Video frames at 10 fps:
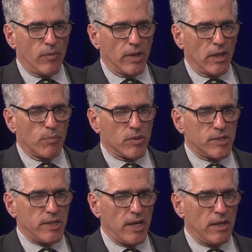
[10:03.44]
really
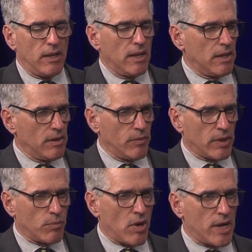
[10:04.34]
proceed with
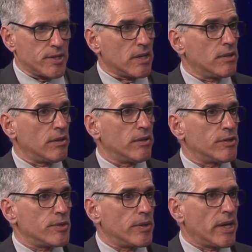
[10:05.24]
a project until you're
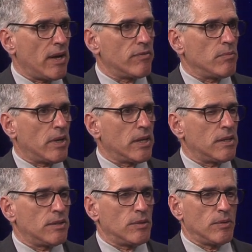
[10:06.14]
sure you have the money
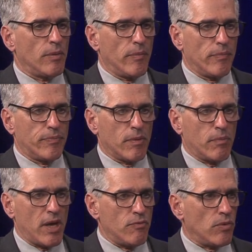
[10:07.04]
to
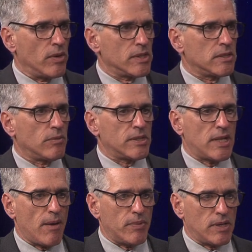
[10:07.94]
pay for it. So what's
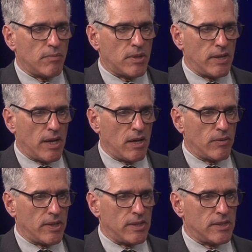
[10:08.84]
happened up to now
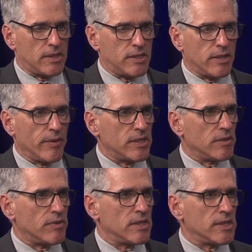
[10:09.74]
is a series
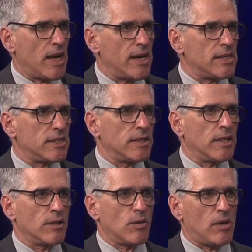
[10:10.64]
of designs and
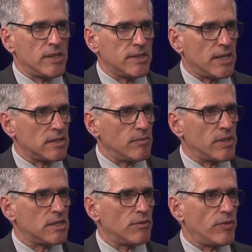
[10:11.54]
then cost
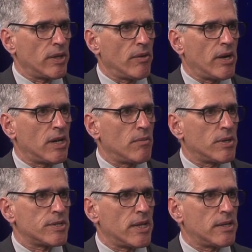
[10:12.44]
estimates to figure out how
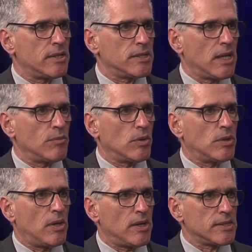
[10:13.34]
much that design will
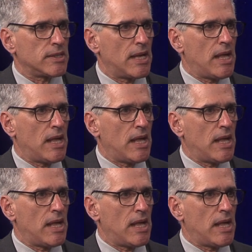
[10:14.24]
cost.